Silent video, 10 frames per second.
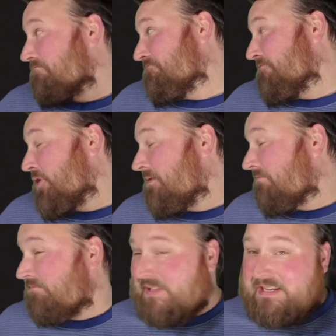well,
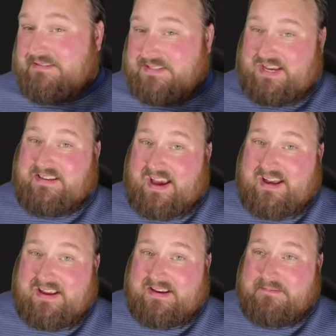the
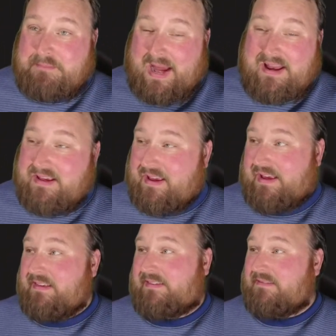satanic panic
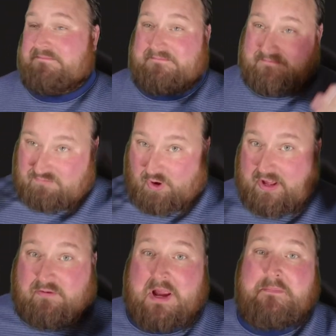is
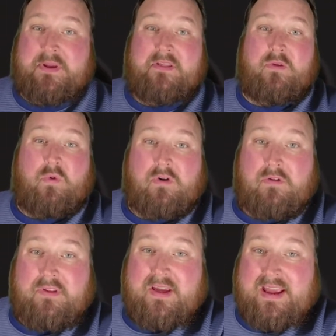running rampant in the
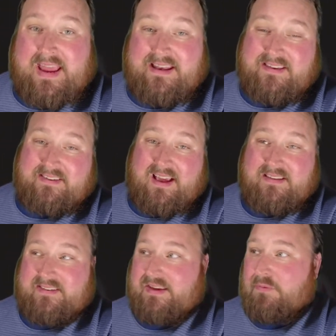world. He
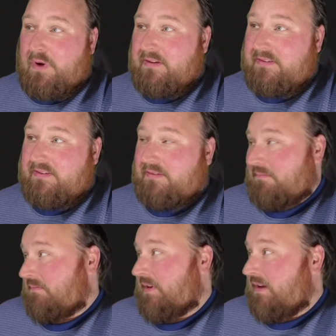decides he wants
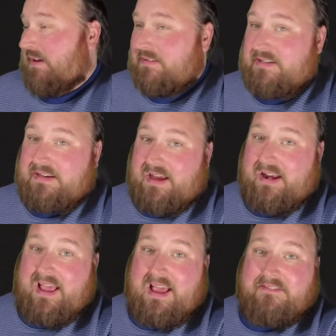to kind
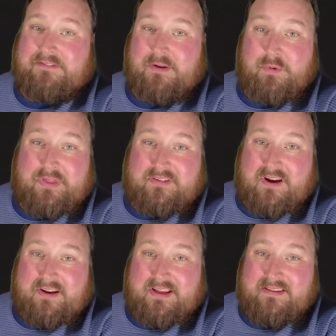of have fun with his
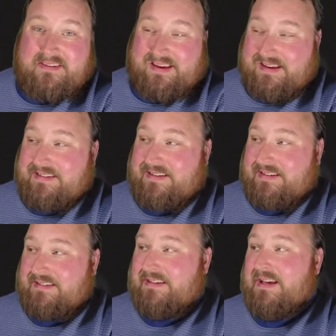audience and, uh,